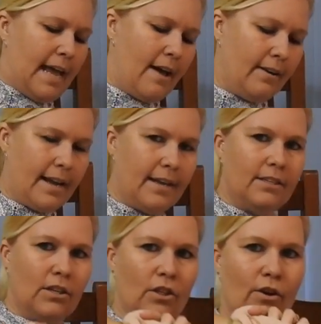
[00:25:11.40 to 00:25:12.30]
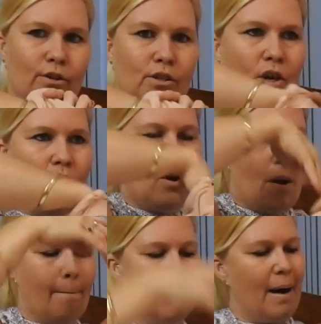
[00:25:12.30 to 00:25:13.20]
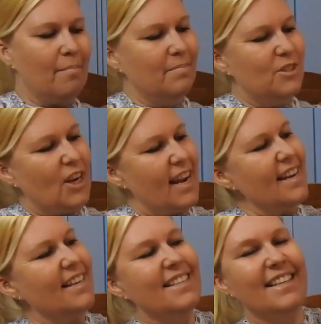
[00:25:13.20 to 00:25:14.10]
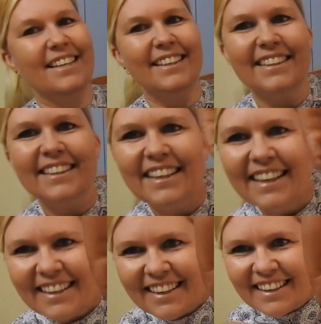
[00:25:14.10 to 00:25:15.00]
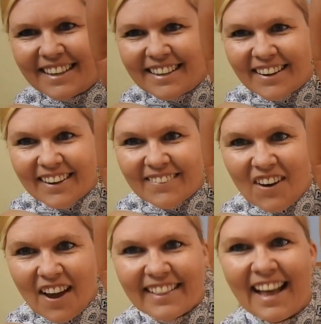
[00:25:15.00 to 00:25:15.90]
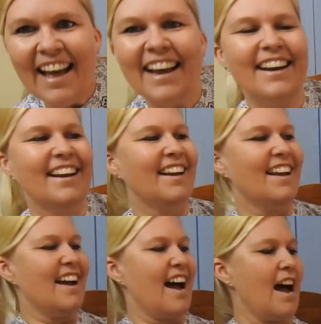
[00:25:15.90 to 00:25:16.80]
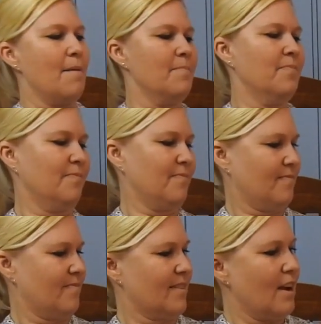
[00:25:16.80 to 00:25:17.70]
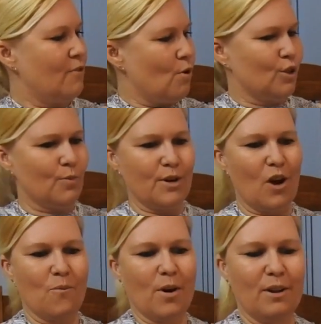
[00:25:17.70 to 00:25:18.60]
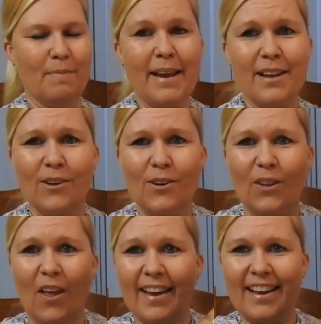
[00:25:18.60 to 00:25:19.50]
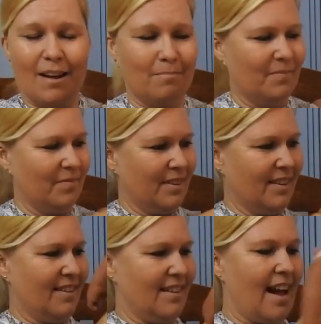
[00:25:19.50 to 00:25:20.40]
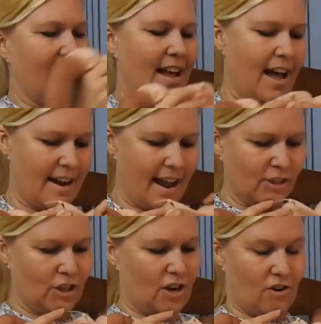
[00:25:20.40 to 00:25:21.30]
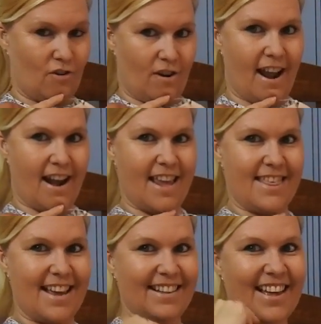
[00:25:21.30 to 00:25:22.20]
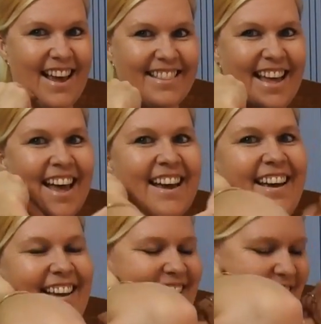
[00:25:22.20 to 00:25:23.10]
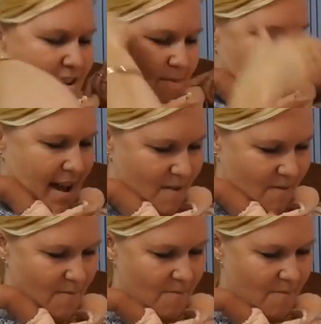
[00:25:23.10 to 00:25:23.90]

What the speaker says: down into those bum cheeks, kind of like that. Of course, we don't want to make it look like a Kardashian or anything like that, but